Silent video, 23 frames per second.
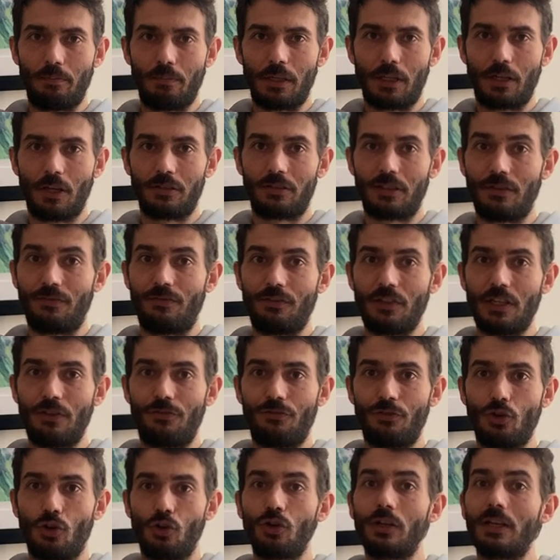because if,
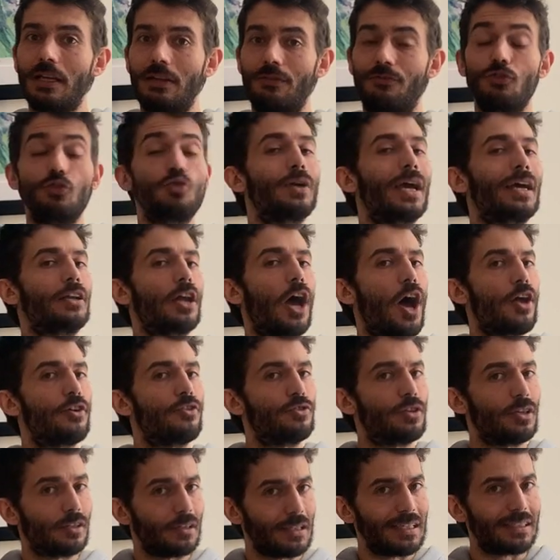if you if you get
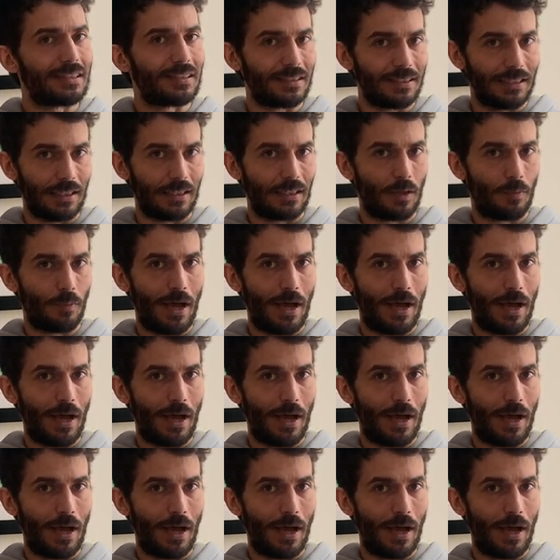unrealistic